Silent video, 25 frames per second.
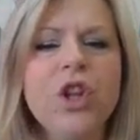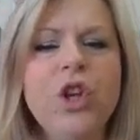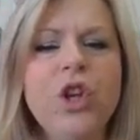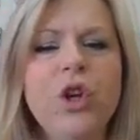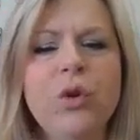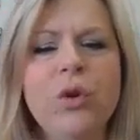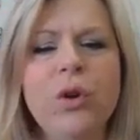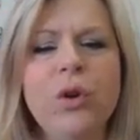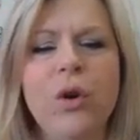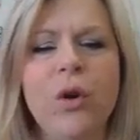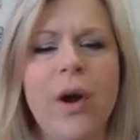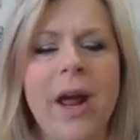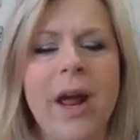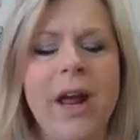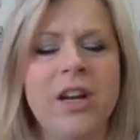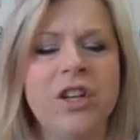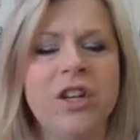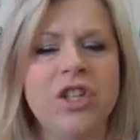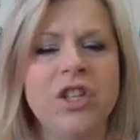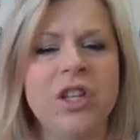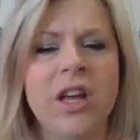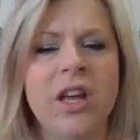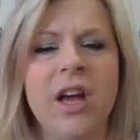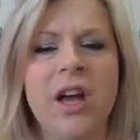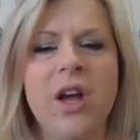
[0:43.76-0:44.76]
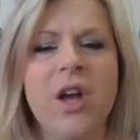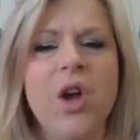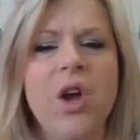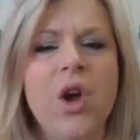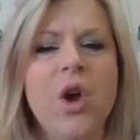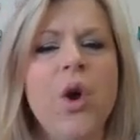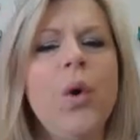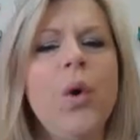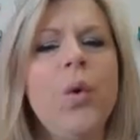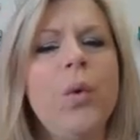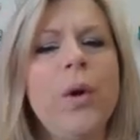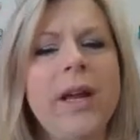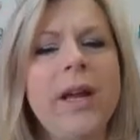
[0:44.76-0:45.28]
You know, Angela,
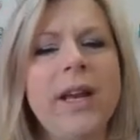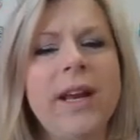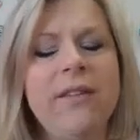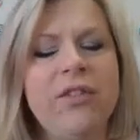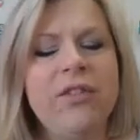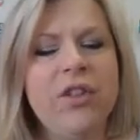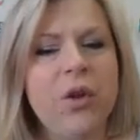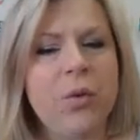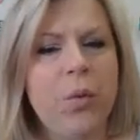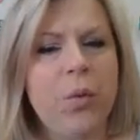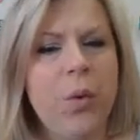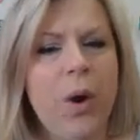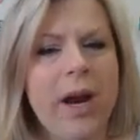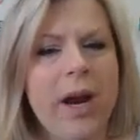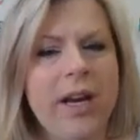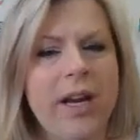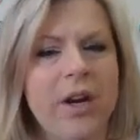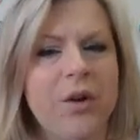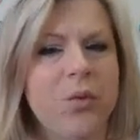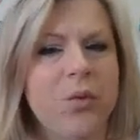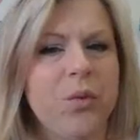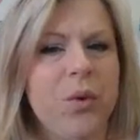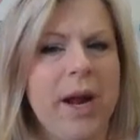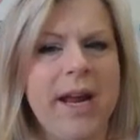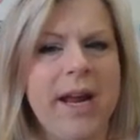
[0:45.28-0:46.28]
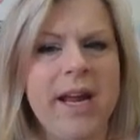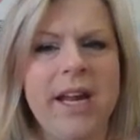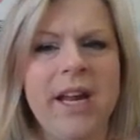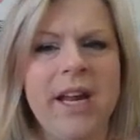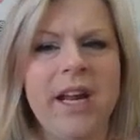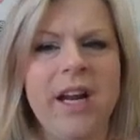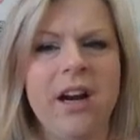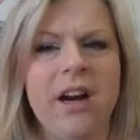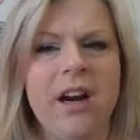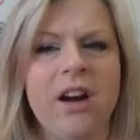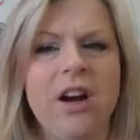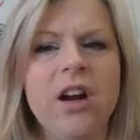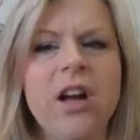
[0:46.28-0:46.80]
we could have the wedding right
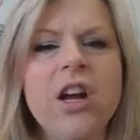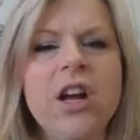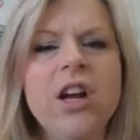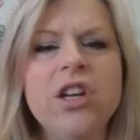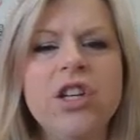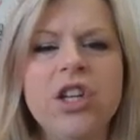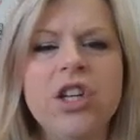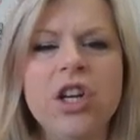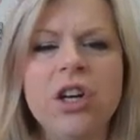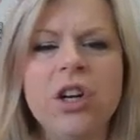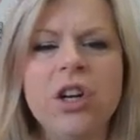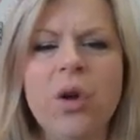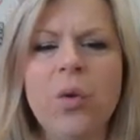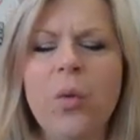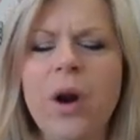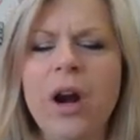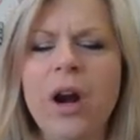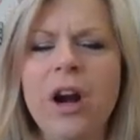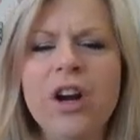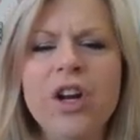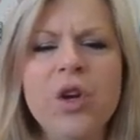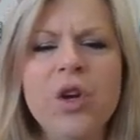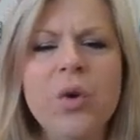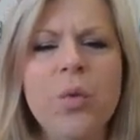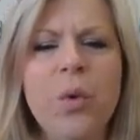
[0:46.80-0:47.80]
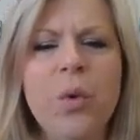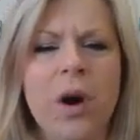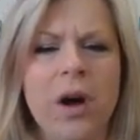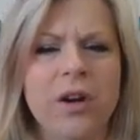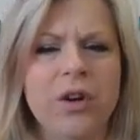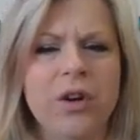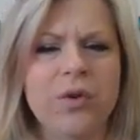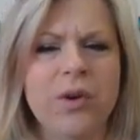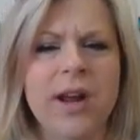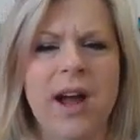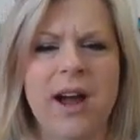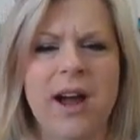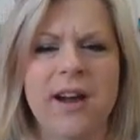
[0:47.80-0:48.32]
here. Turtle, where are you
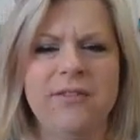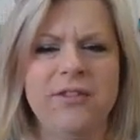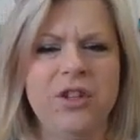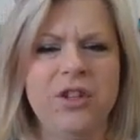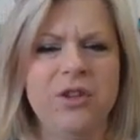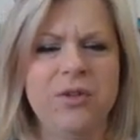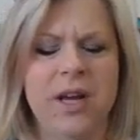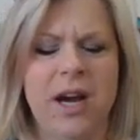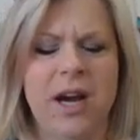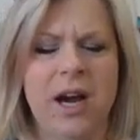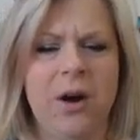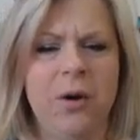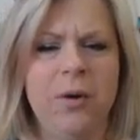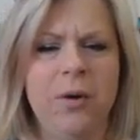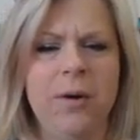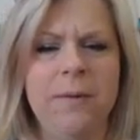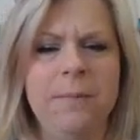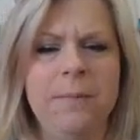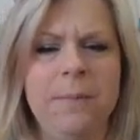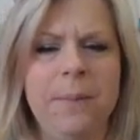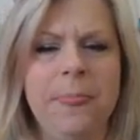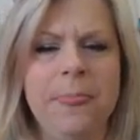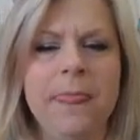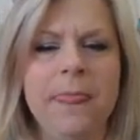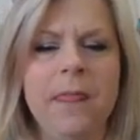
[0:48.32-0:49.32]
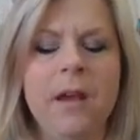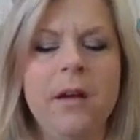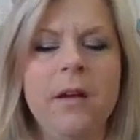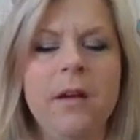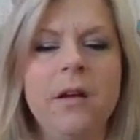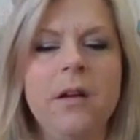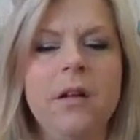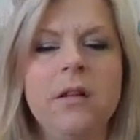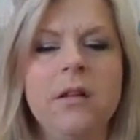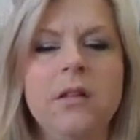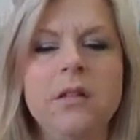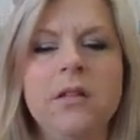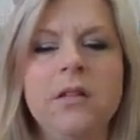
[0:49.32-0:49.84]
wandering off to now?
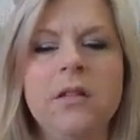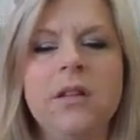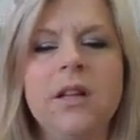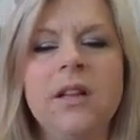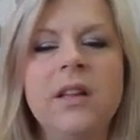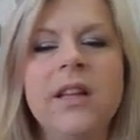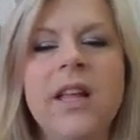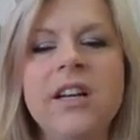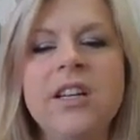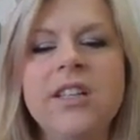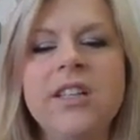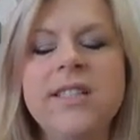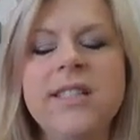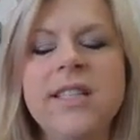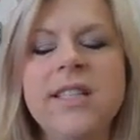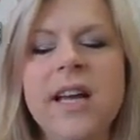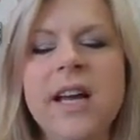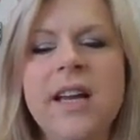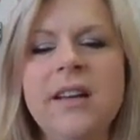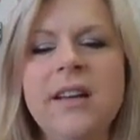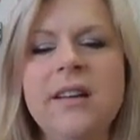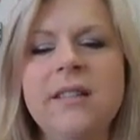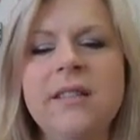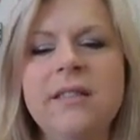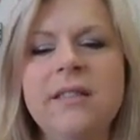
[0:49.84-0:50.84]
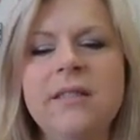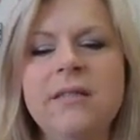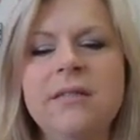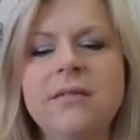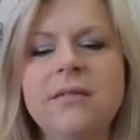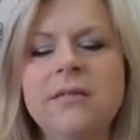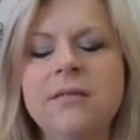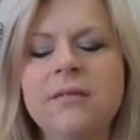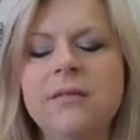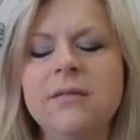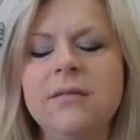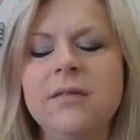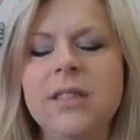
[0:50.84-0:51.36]
The letter said,
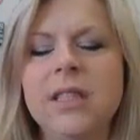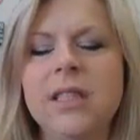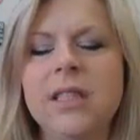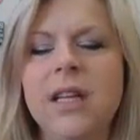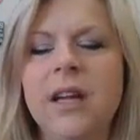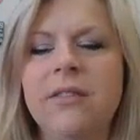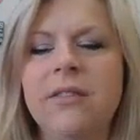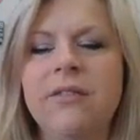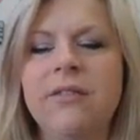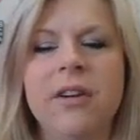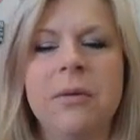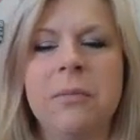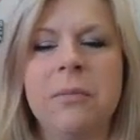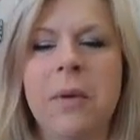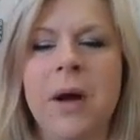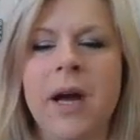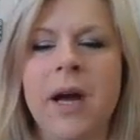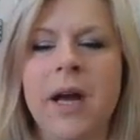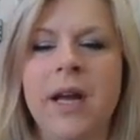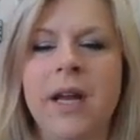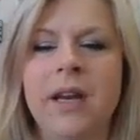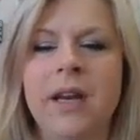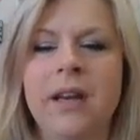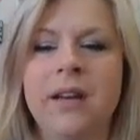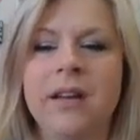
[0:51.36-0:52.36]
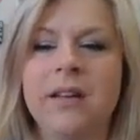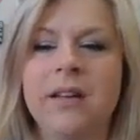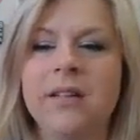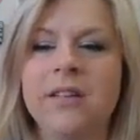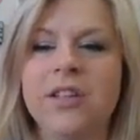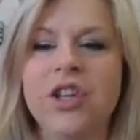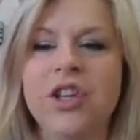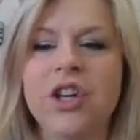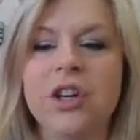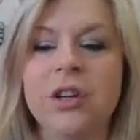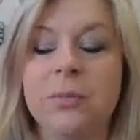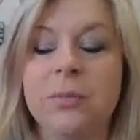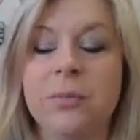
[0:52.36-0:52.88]
never mind.
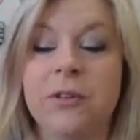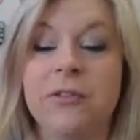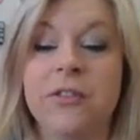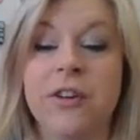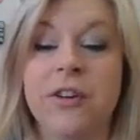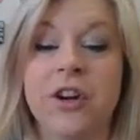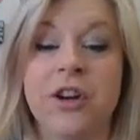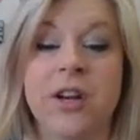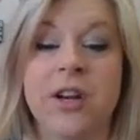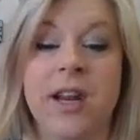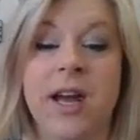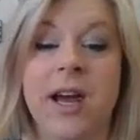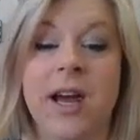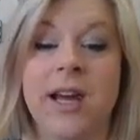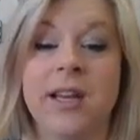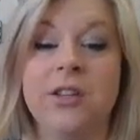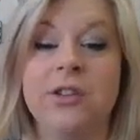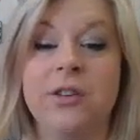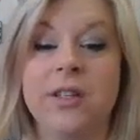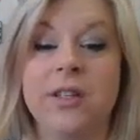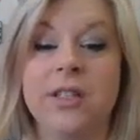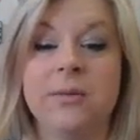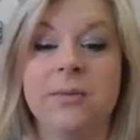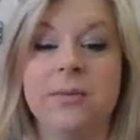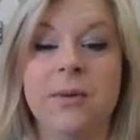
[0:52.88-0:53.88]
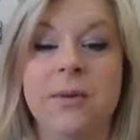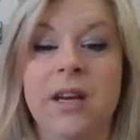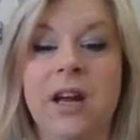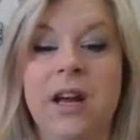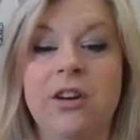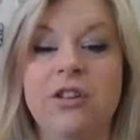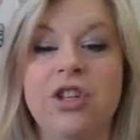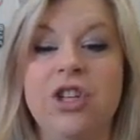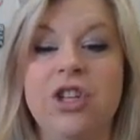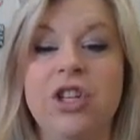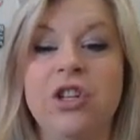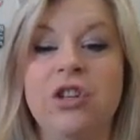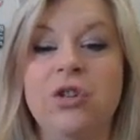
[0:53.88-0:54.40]
Turtle preferred not to explain
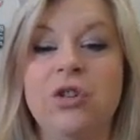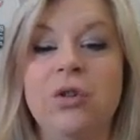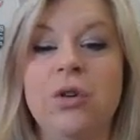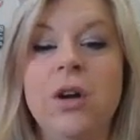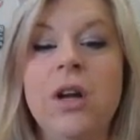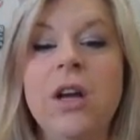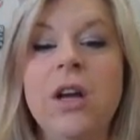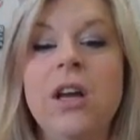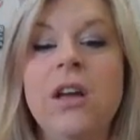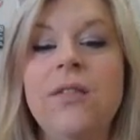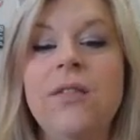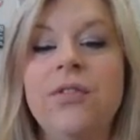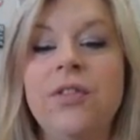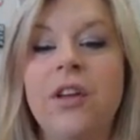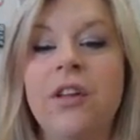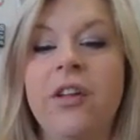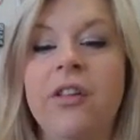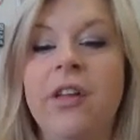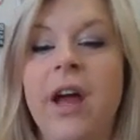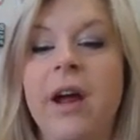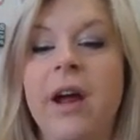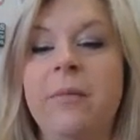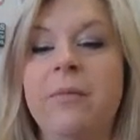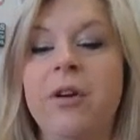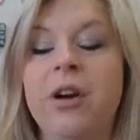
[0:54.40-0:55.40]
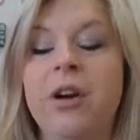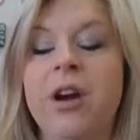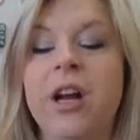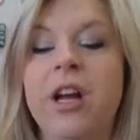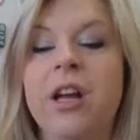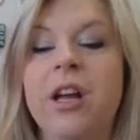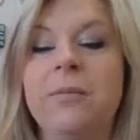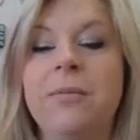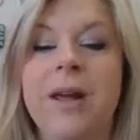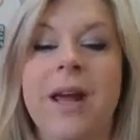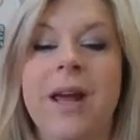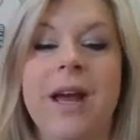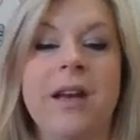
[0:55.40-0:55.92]
how she knew the library
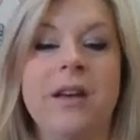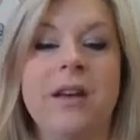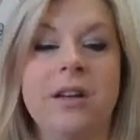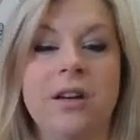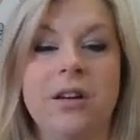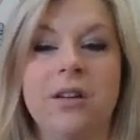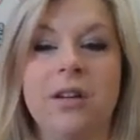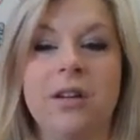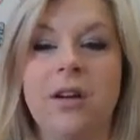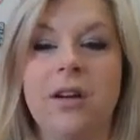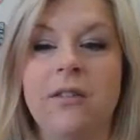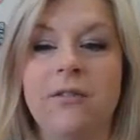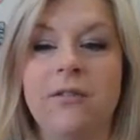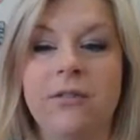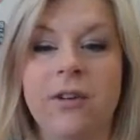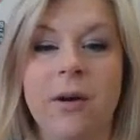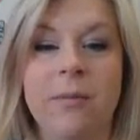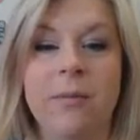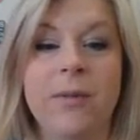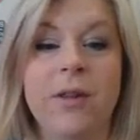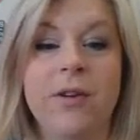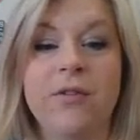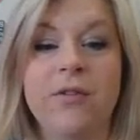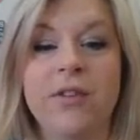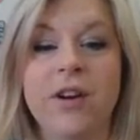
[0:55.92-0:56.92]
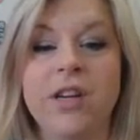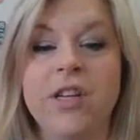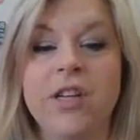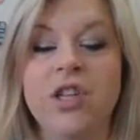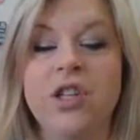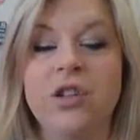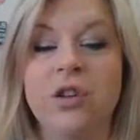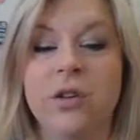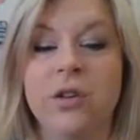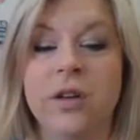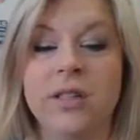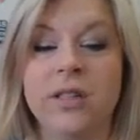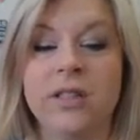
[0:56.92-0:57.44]
could be entered from the French
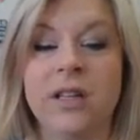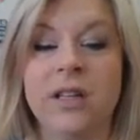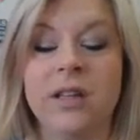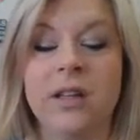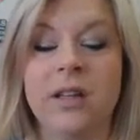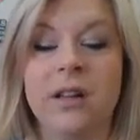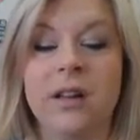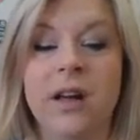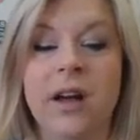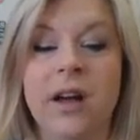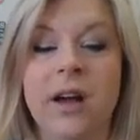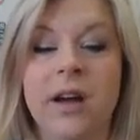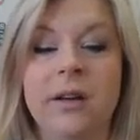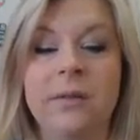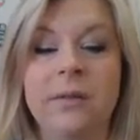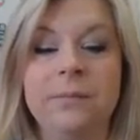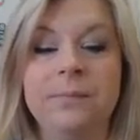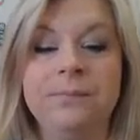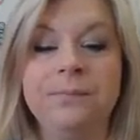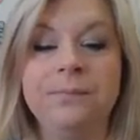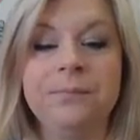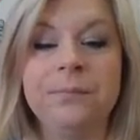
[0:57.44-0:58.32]
doors on the lawn.